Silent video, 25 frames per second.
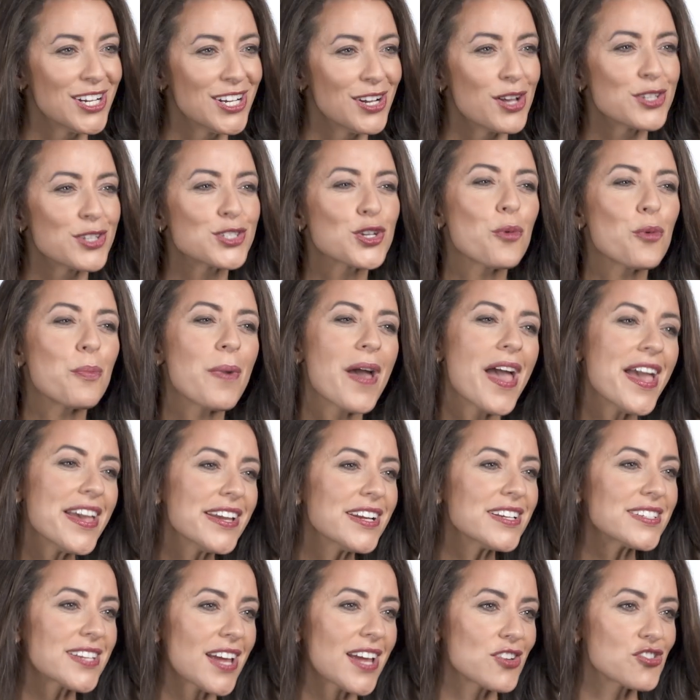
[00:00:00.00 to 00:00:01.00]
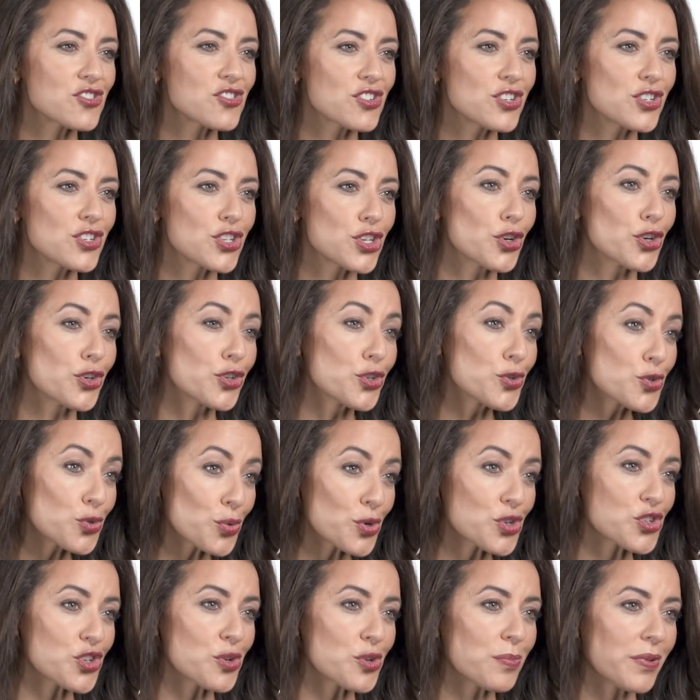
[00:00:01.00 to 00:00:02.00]
So paying attention to your
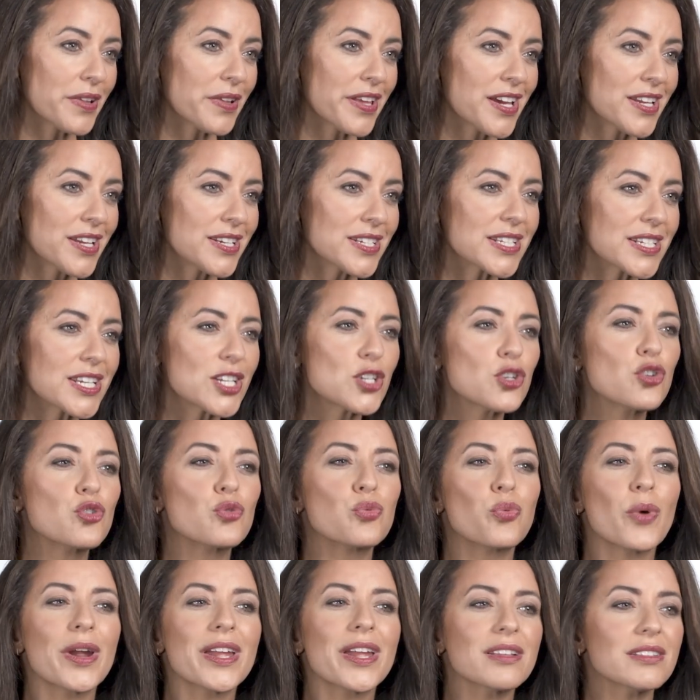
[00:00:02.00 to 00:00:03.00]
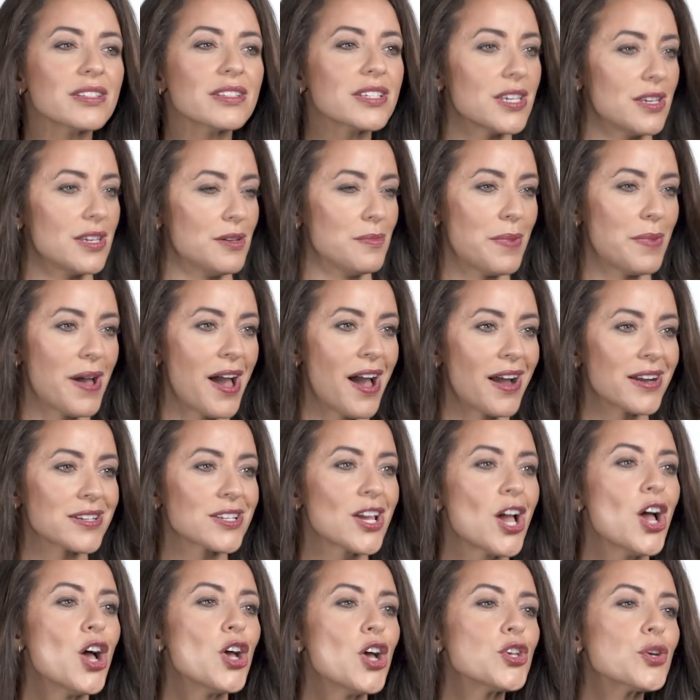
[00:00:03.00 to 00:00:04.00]
nutrition plan can greatly impact
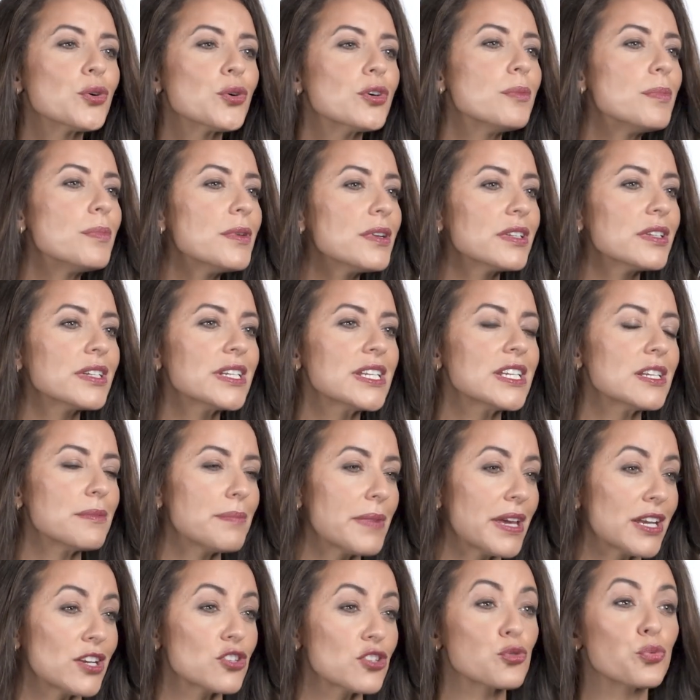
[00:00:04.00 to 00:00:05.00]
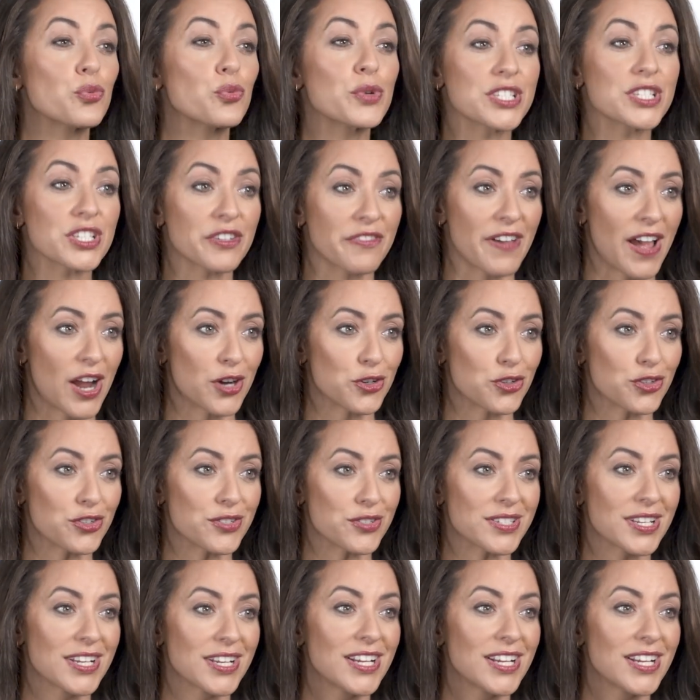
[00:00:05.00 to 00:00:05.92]
your ability to manage risk factors